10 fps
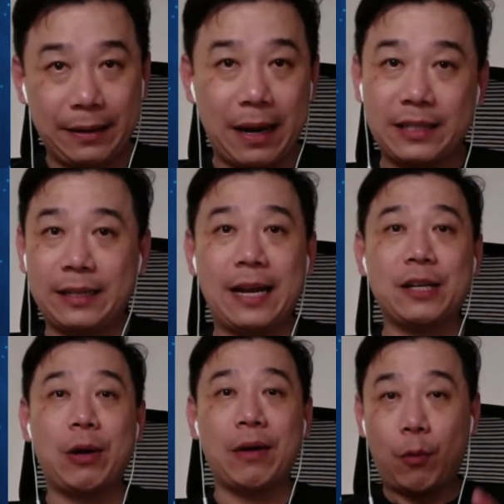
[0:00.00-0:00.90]
as in like you
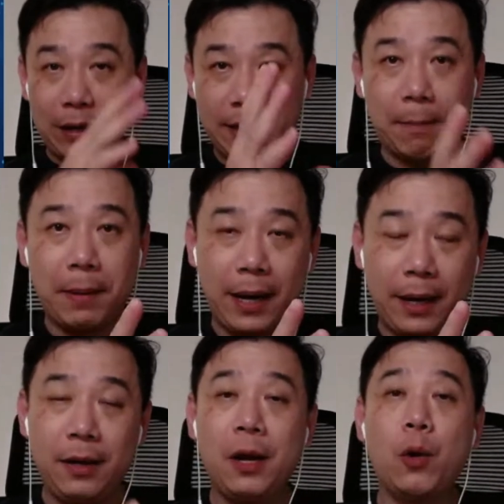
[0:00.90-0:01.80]
have one
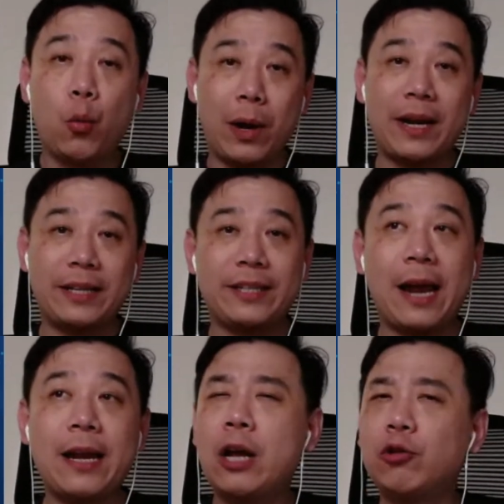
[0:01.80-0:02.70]
campaign, one ad set.